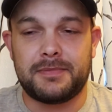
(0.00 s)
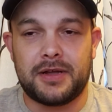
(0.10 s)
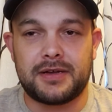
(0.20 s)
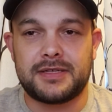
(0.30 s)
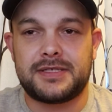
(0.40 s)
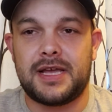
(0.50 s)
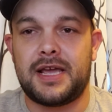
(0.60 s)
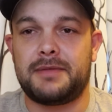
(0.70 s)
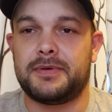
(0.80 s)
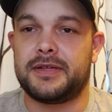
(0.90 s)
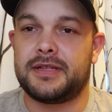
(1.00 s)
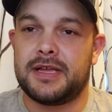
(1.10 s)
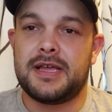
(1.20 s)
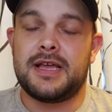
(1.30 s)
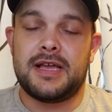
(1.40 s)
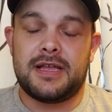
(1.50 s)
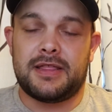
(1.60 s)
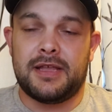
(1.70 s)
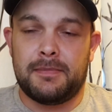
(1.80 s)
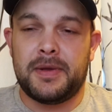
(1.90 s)
I'm not going to say, but
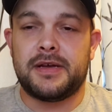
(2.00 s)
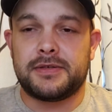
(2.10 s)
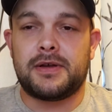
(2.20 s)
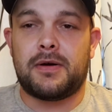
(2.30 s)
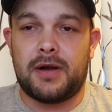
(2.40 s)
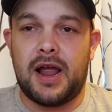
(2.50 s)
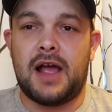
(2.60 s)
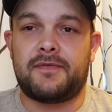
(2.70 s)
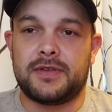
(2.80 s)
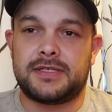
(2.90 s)
their bales are half the